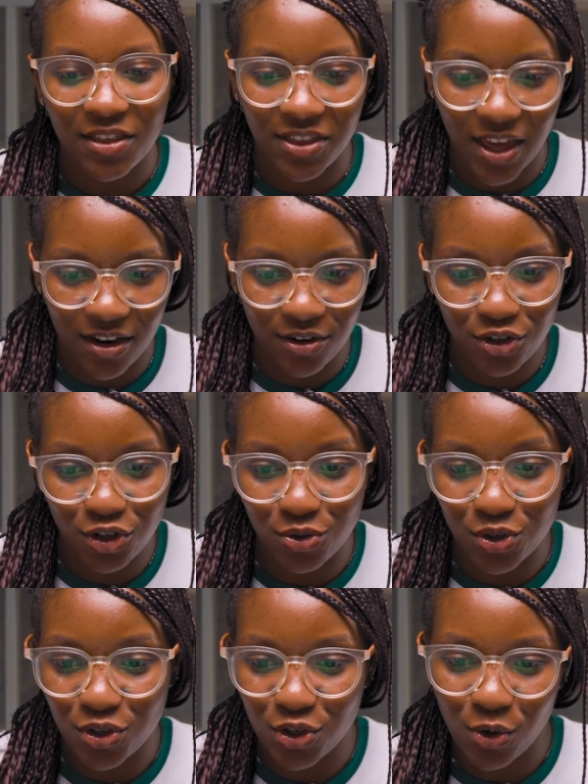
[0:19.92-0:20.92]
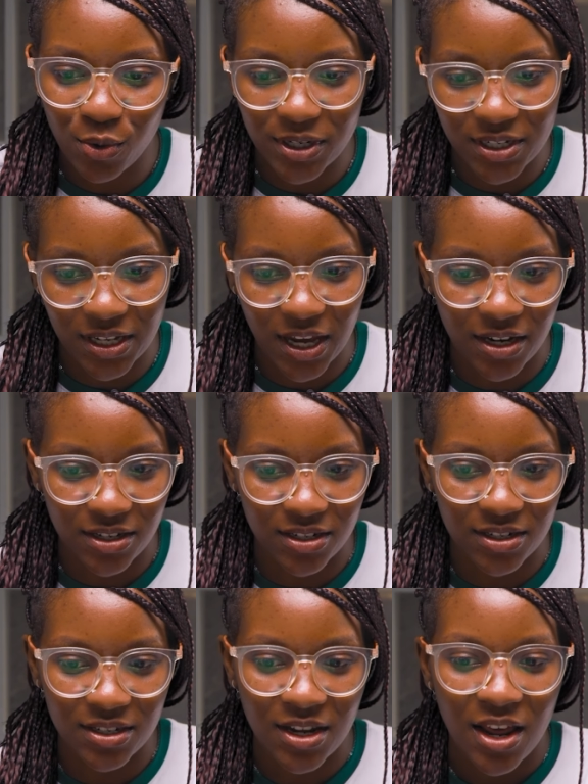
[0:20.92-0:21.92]
then choose two
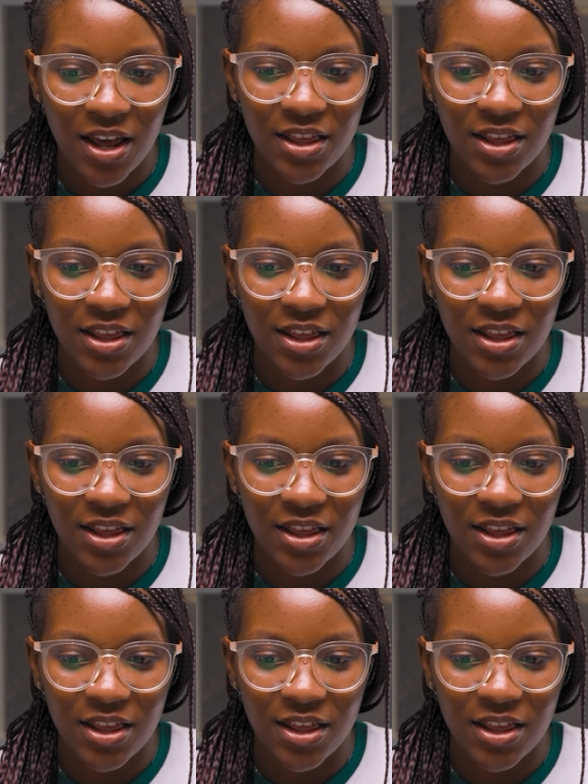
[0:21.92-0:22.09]
indicators